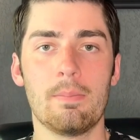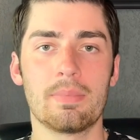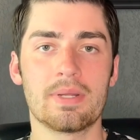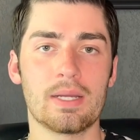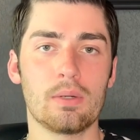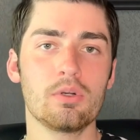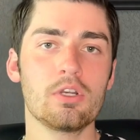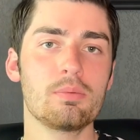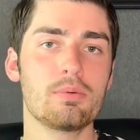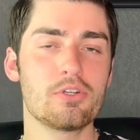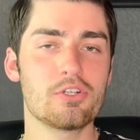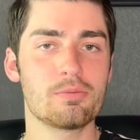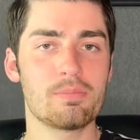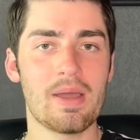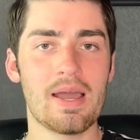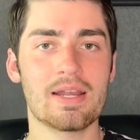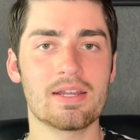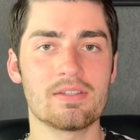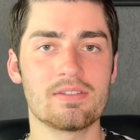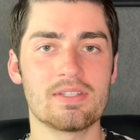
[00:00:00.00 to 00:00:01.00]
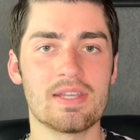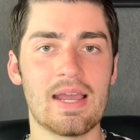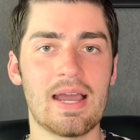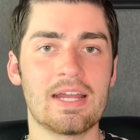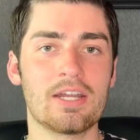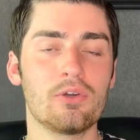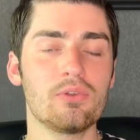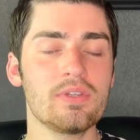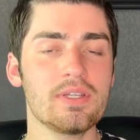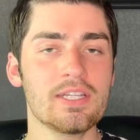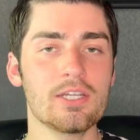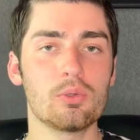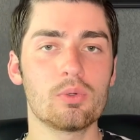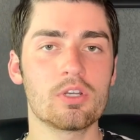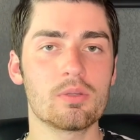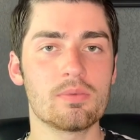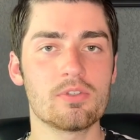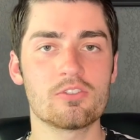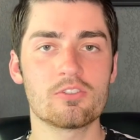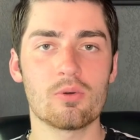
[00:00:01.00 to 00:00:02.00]
But I want to push back and say I don't think that
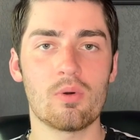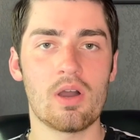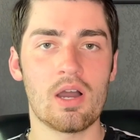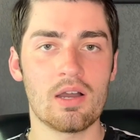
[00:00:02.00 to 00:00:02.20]
would have been so